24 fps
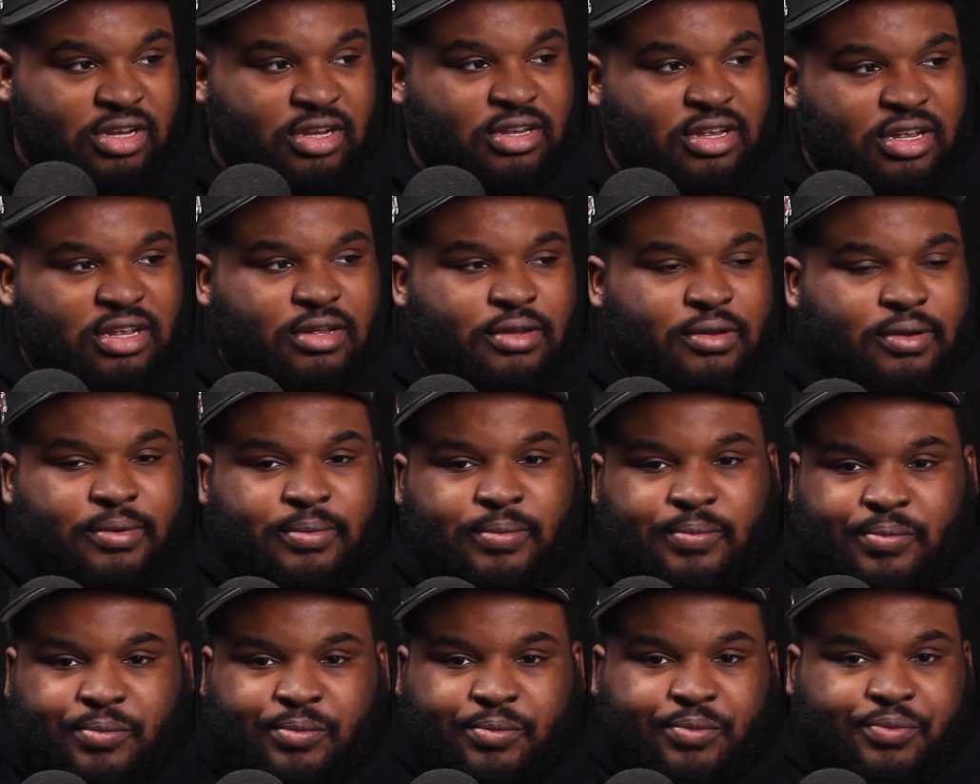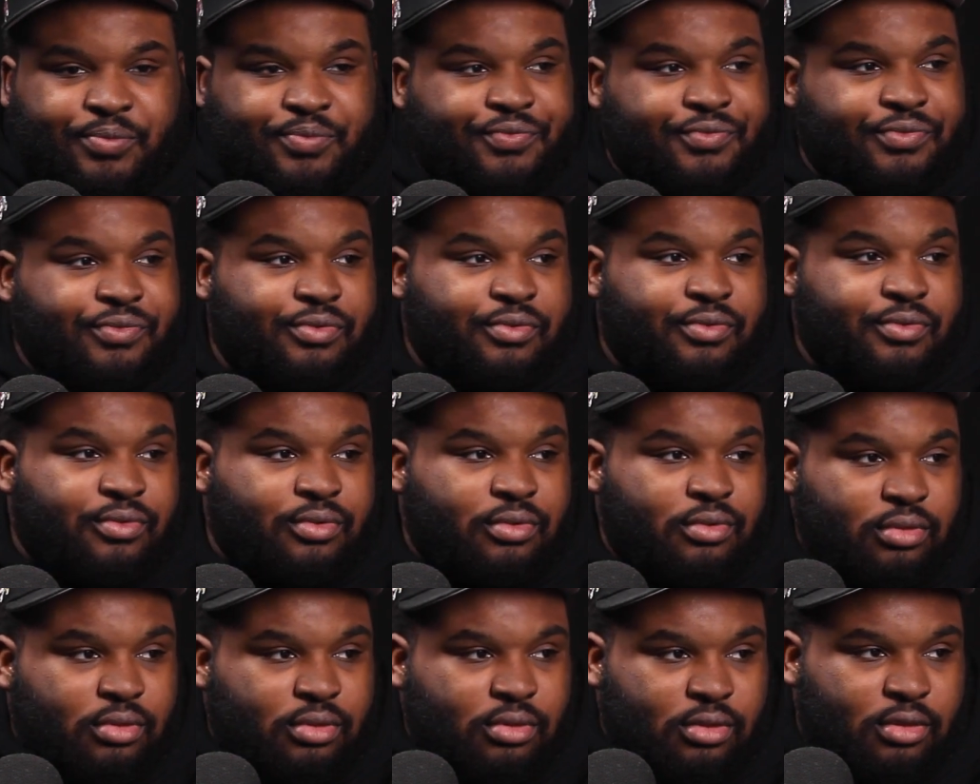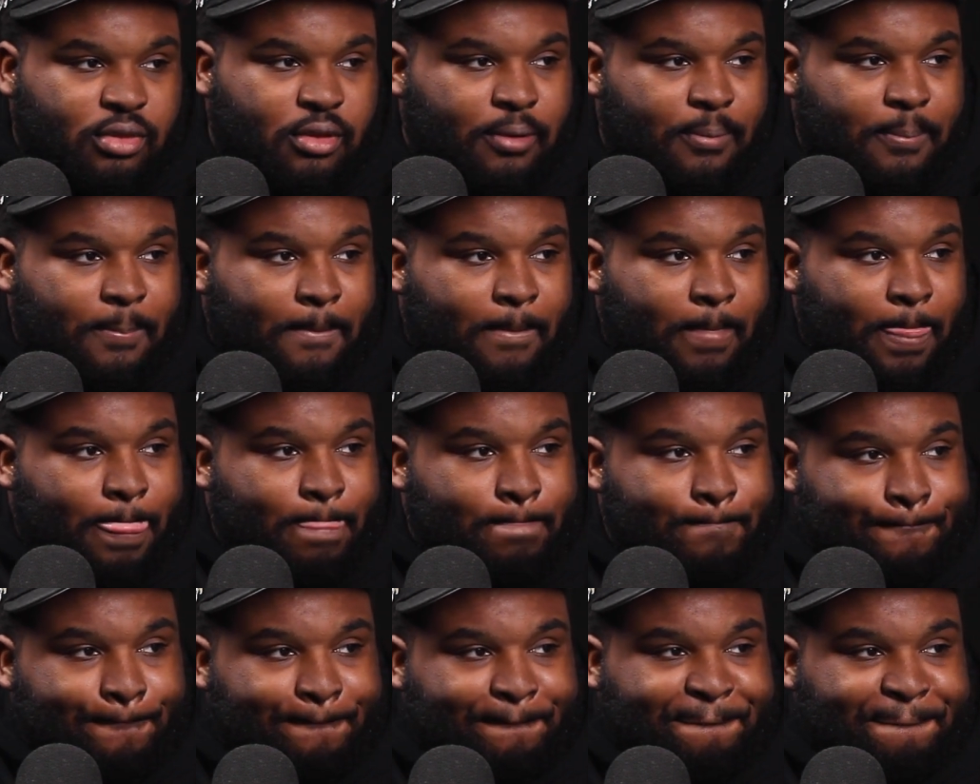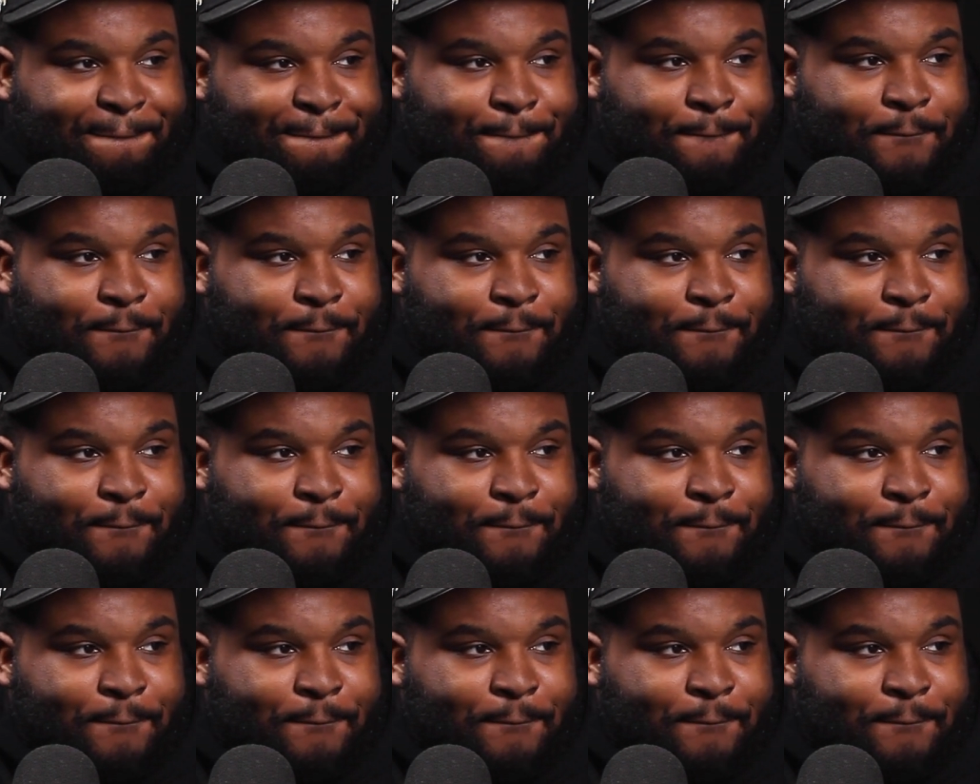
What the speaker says: So I was gonna ask you, like, how do you feel about that? Because also too, I was gonna